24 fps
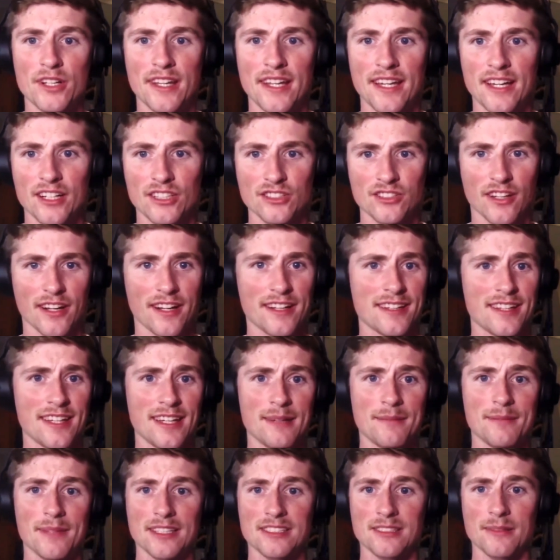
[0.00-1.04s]
deals on a
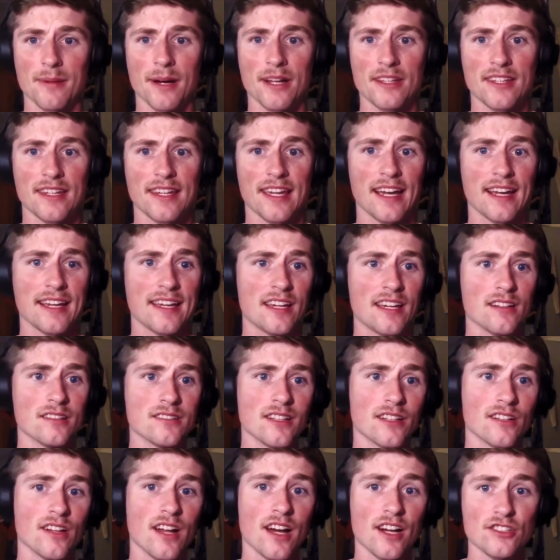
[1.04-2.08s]
team that's about to get
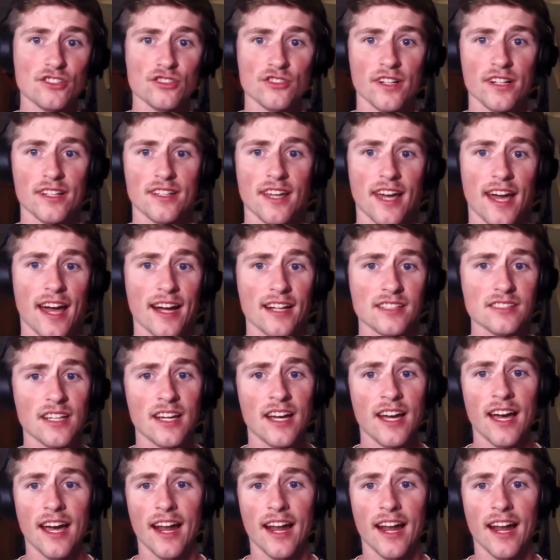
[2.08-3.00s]
killed in luxury tax.